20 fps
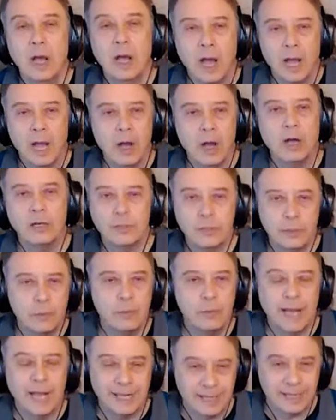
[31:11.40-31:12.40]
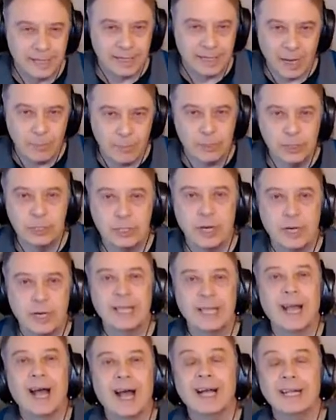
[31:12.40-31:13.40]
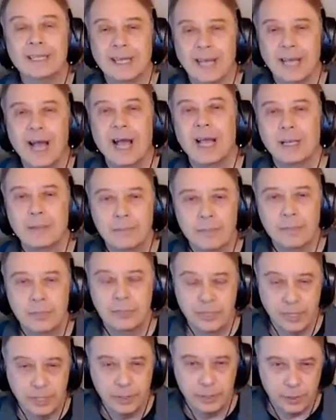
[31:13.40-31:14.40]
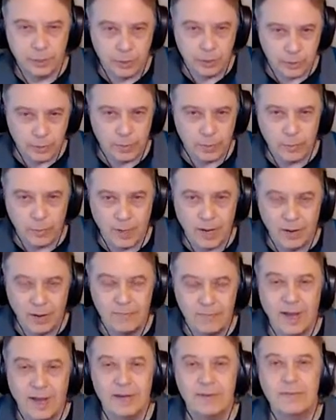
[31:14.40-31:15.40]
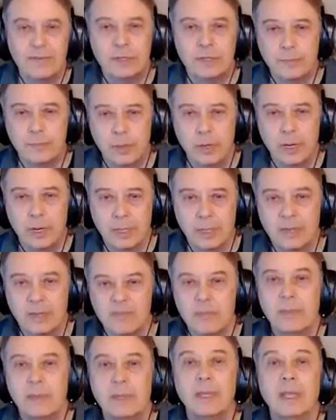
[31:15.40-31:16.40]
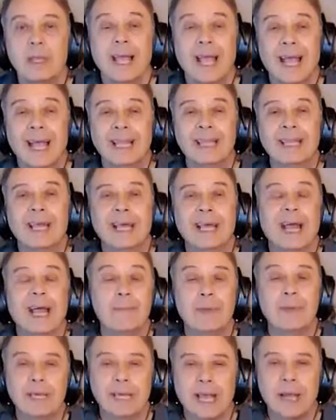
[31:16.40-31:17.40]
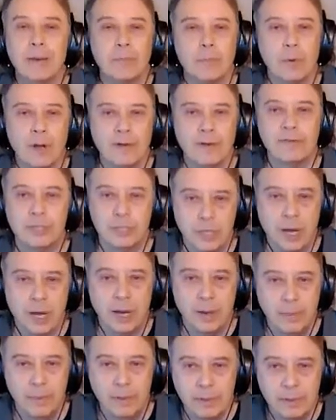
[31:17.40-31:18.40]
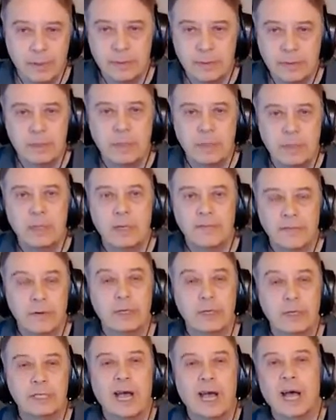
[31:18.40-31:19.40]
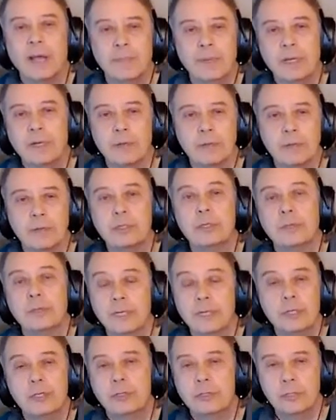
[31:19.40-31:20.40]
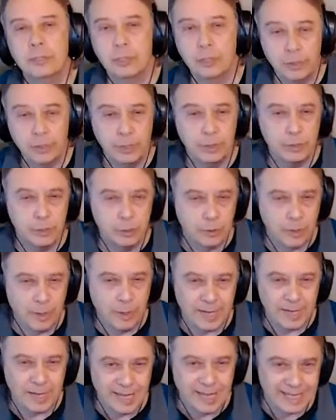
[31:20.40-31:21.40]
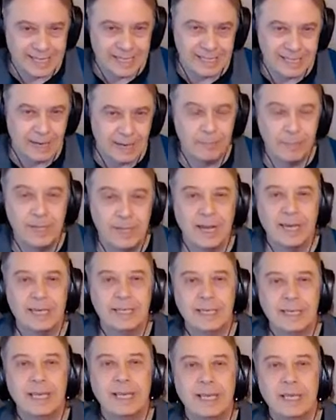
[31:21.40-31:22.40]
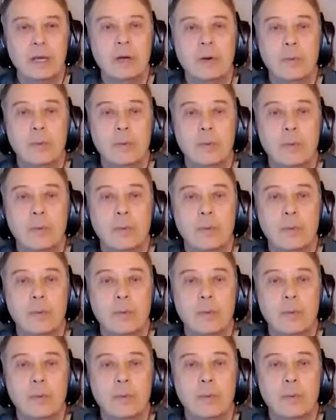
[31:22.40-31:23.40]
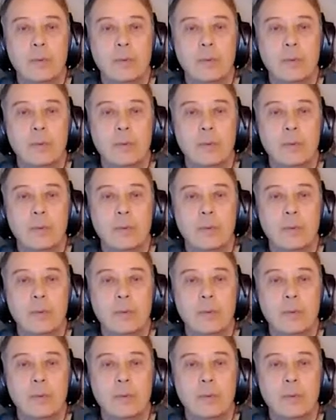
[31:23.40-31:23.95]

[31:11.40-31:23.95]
I also, at the time, was studying odd time signatures with Ralph out of his book. And then I became Ralph's sub for his odd meter and studio drumming classes at PIT when he was out of town.